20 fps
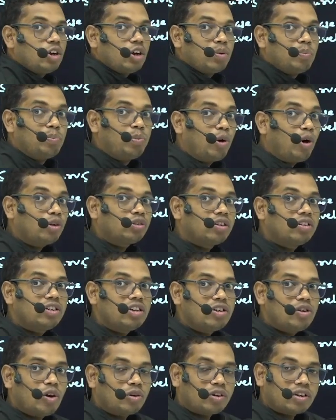both the
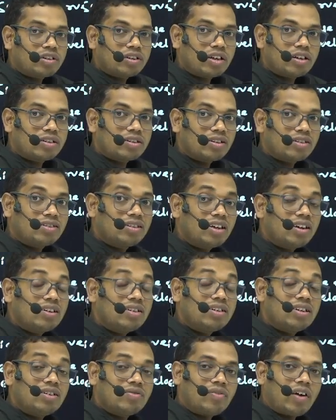daughter cells, they
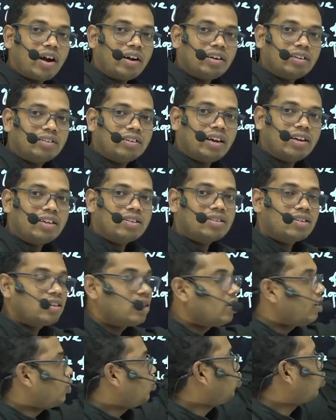divide, that is
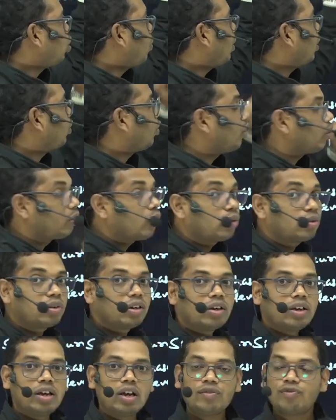geometric growth.
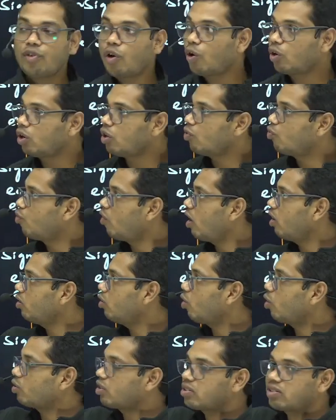If only one
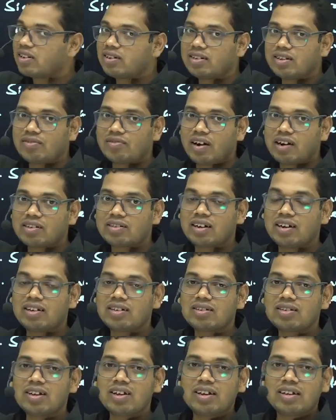daughter cell divides, that
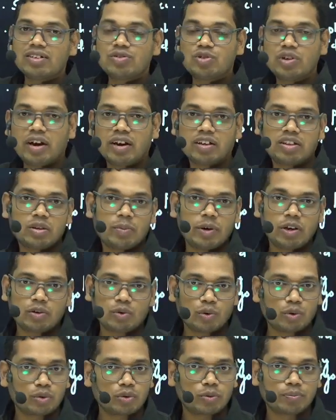is arithmetic
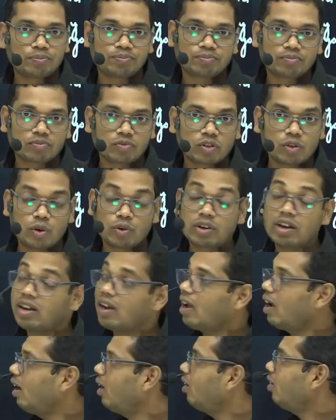growth. Okay,
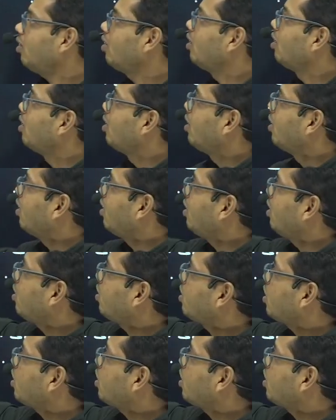and in